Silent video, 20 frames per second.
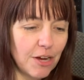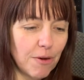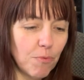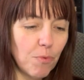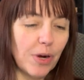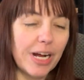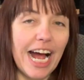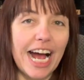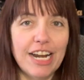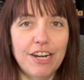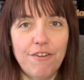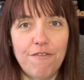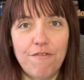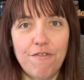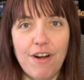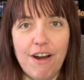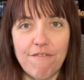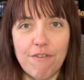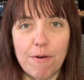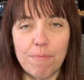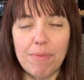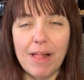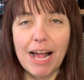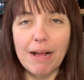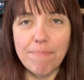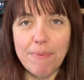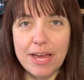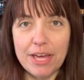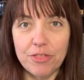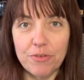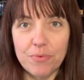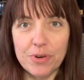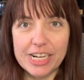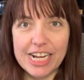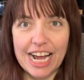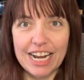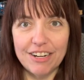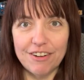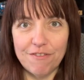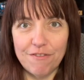Wakanda Forever. Black Panther
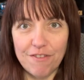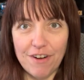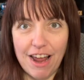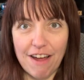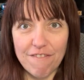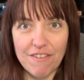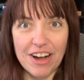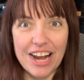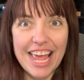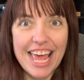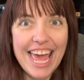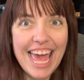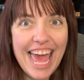Wakanda Forever.